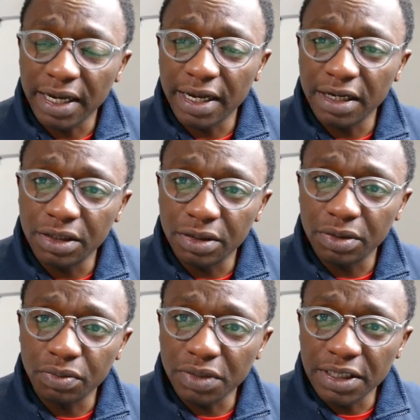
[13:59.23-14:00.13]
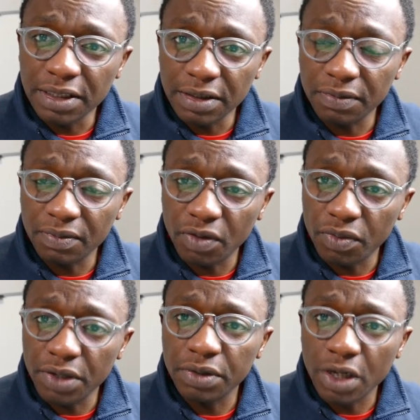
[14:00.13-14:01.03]
and we
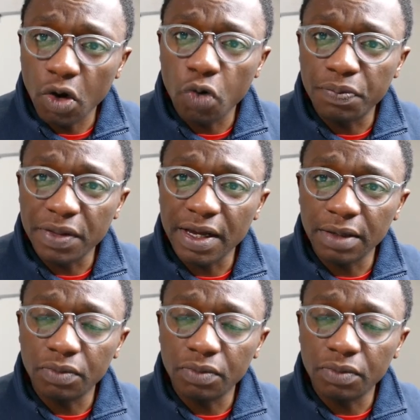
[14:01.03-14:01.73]
only hope that